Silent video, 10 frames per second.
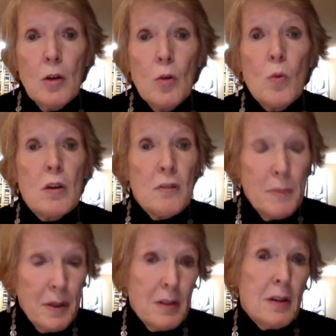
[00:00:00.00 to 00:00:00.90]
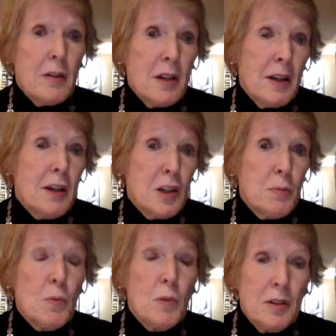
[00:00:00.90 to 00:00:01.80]
who were of military
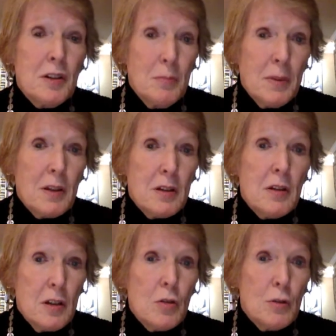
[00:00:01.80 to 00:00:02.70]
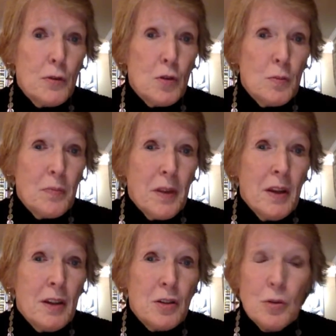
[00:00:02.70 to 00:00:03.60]
age but weren't in military uniform
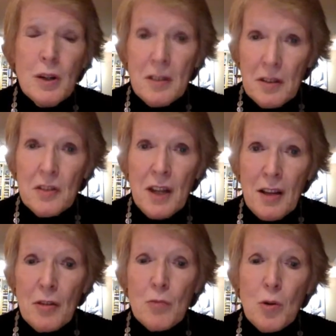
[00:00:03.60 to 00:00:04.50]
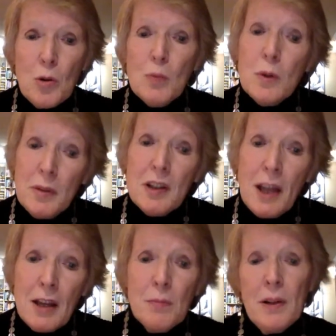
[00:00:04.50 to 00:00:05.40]
to understand the role that women
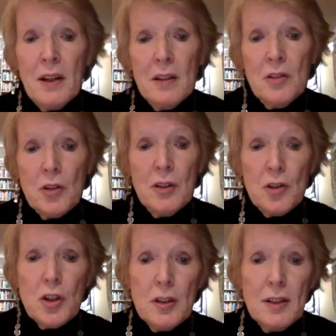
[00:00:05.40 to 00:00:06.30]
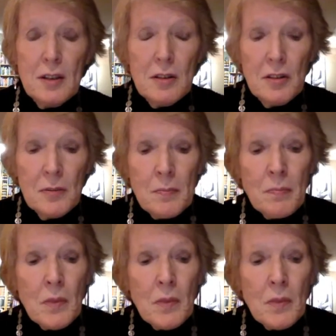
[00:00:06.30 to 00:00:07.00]
can play as, as cheerleaders.